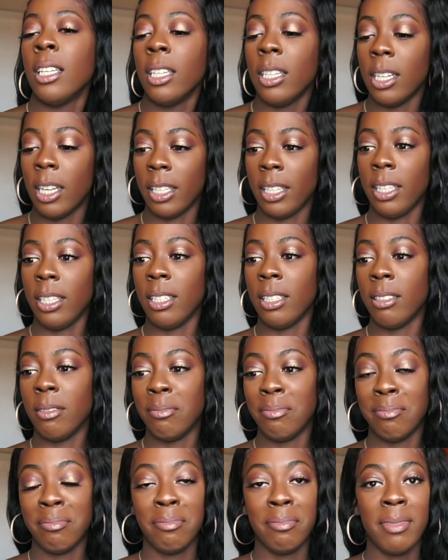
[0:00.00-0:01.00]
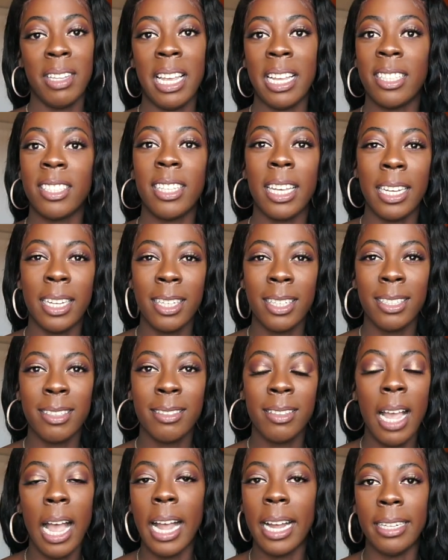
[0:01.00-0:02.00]
nothing. It's like,
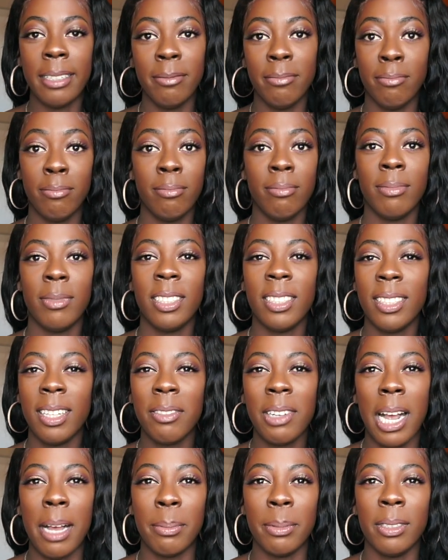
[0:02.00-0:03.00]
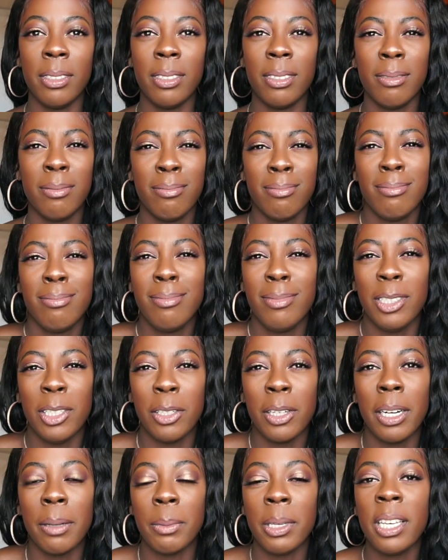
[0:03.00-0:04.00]
this never happens. You
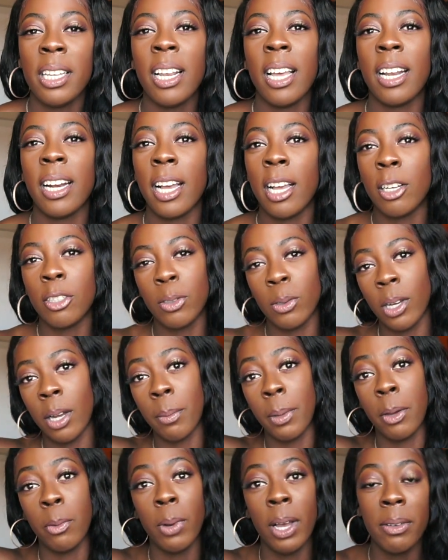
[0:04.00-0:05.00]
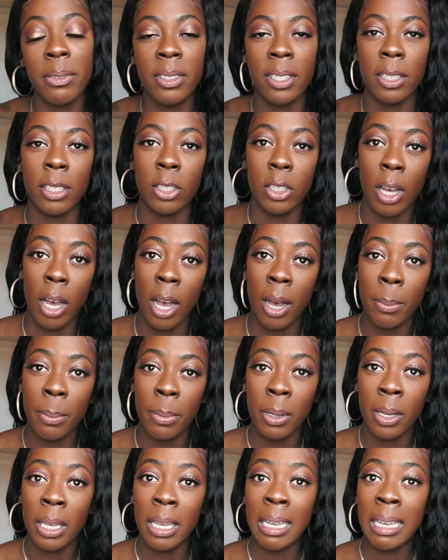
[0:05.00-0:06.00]
know what I mean? And I also cut my wefts at the top
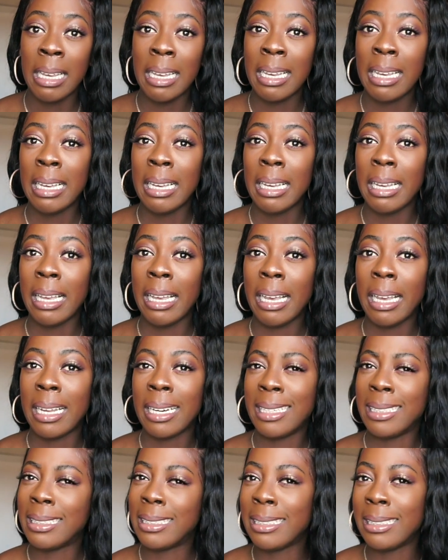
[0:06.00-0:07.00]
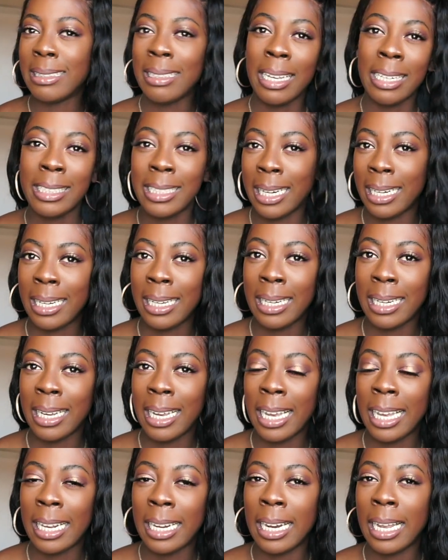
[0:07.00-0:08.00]
and it's still not shedding.
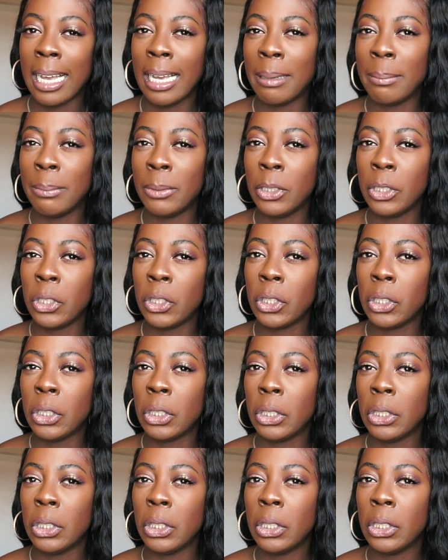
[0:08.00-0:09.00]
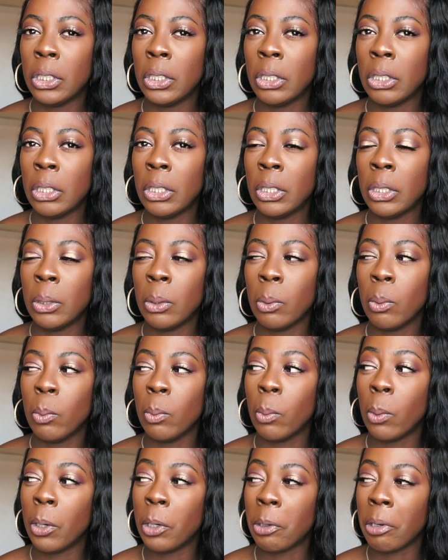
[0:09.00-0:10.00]
And I'm just
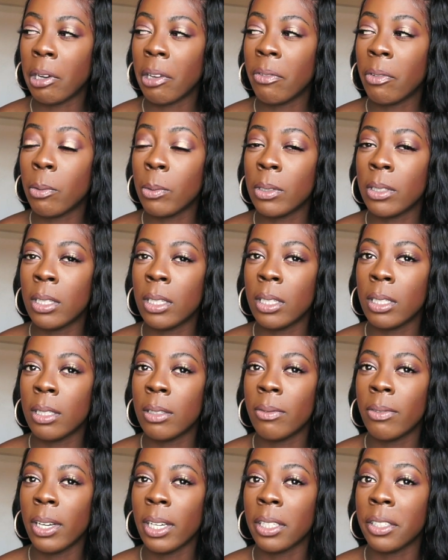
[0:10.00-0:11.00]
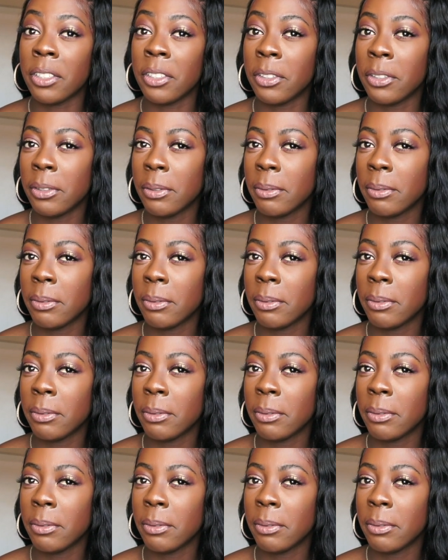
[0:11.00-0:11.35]
wondering if it was a disinfectant.